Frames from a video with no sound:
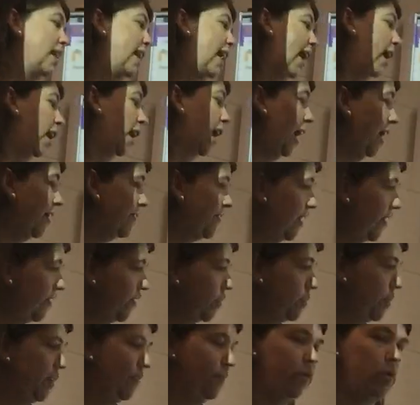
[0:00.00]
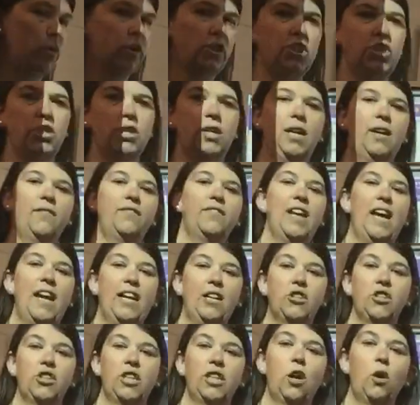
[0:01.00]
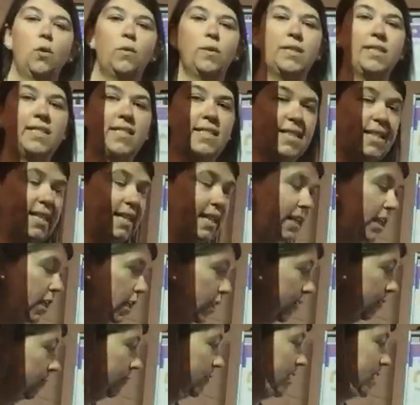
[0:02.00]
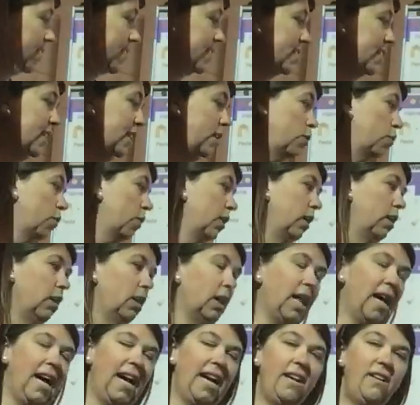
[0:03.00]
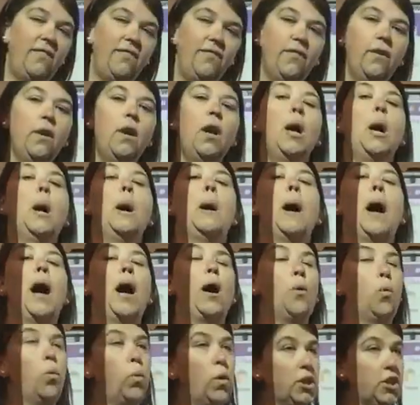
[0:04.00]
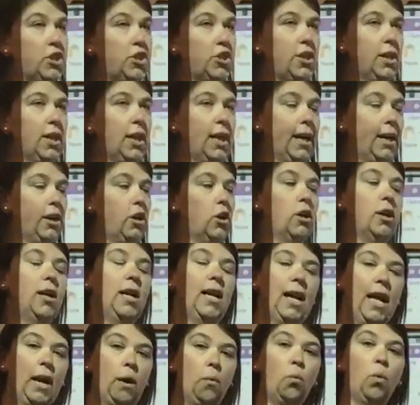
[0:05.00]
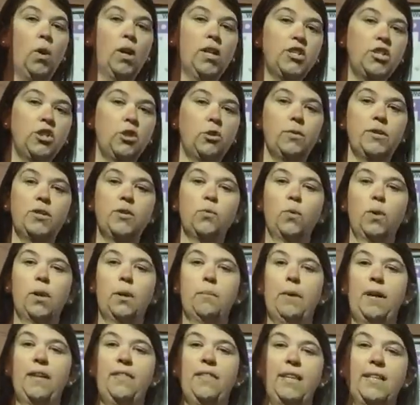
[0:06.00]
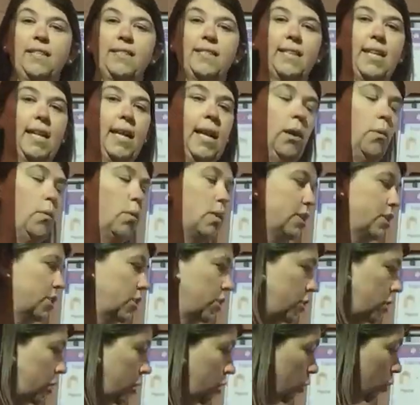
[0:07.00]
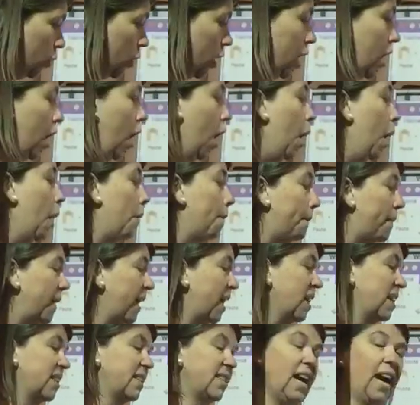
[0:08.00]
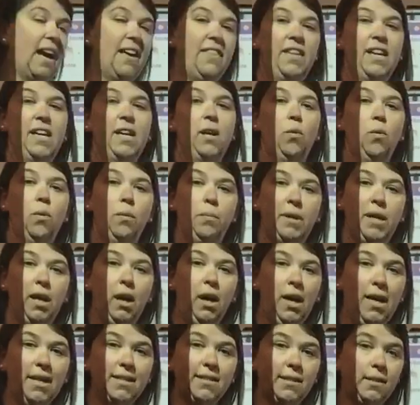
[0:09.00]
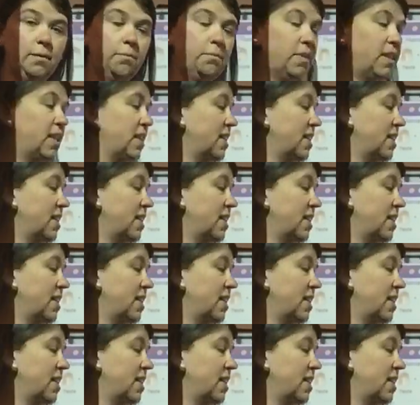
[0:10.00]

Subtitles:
Now, I've never been fortunate enough to actually go and see this in real life. I wish that I could, and I want to. It's one of my things that I want to do because I think it would be awesome.